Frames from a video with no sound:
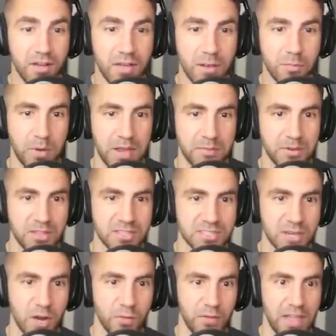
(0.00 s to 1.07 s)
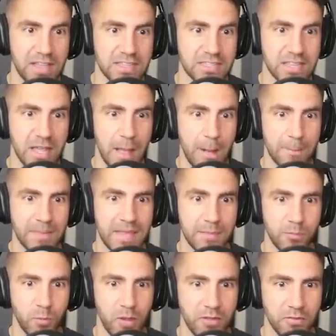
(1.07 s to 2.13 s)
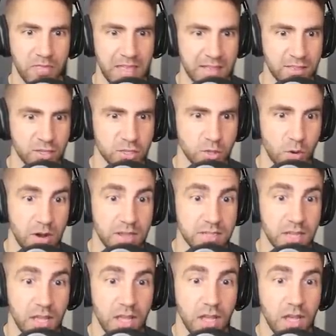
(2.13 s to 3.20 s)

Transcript: Okay, bring him to the surface. Keep him away from the Ichthyosaurus.